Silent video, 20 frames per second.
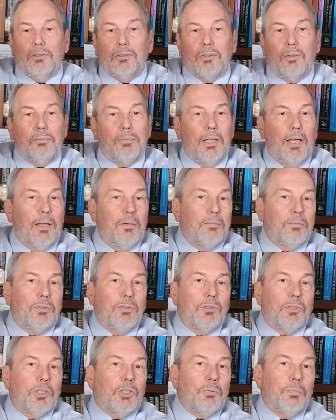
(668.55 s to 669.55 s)

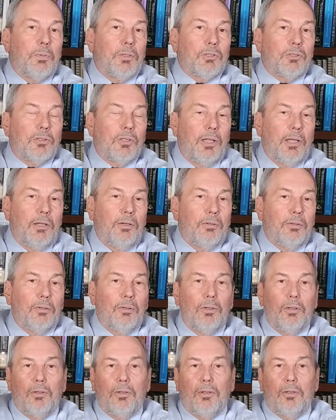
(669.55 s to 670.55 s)
sometimes 6 months
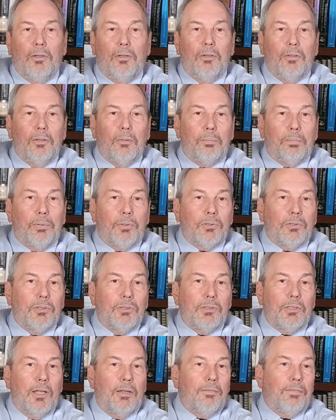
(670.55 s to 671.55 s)
later, the
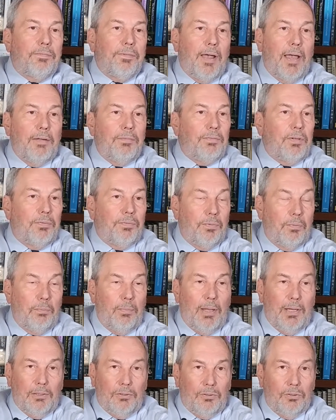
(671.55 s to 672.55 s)
person's on 5
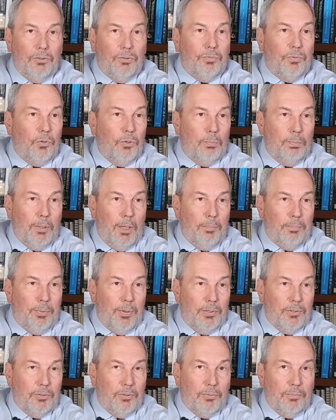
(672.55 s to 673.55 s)
different medicines for their blood
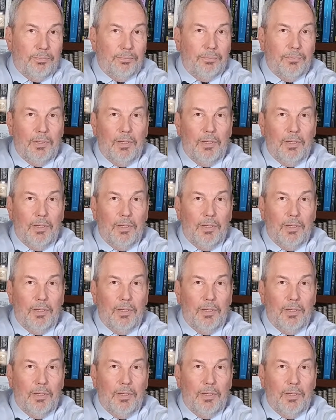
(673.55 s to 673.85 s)
pressure.